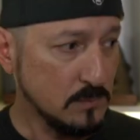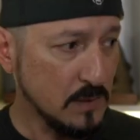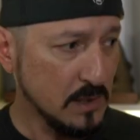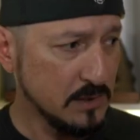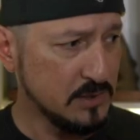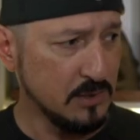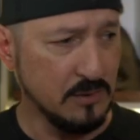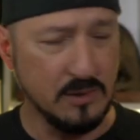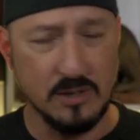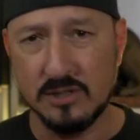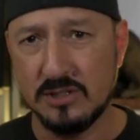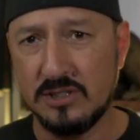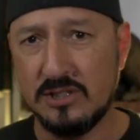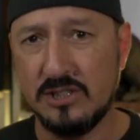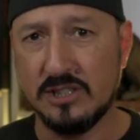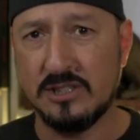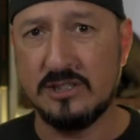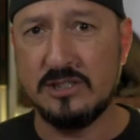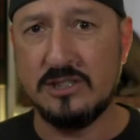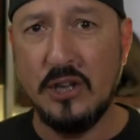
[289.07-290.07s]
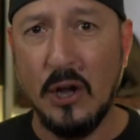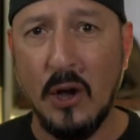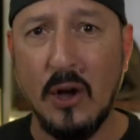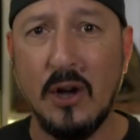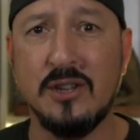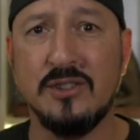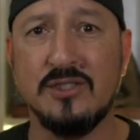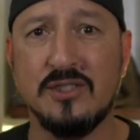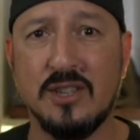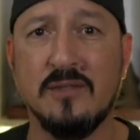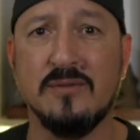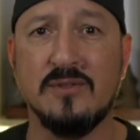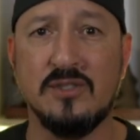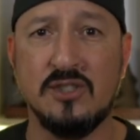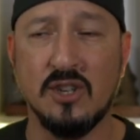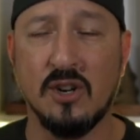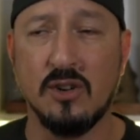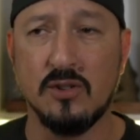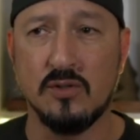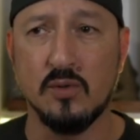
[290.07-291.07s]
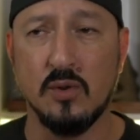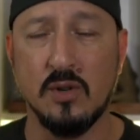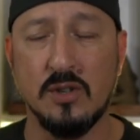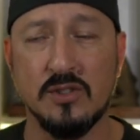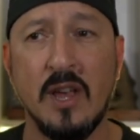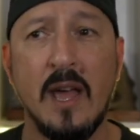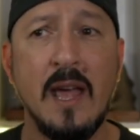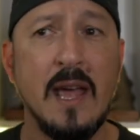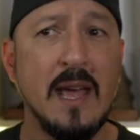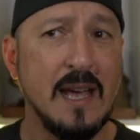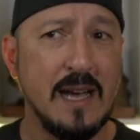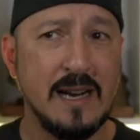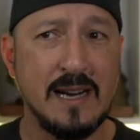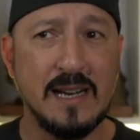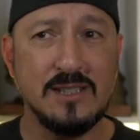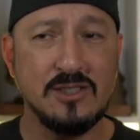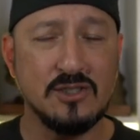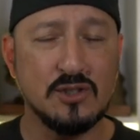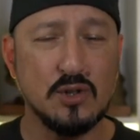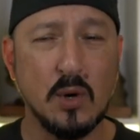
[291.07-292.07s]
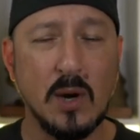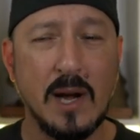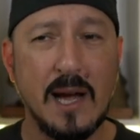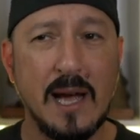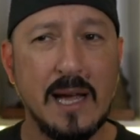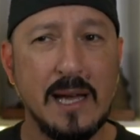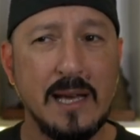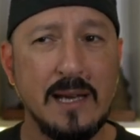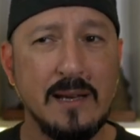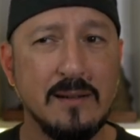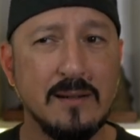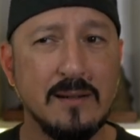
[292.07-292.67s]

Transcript: So there's just tons of junk drawers. And I try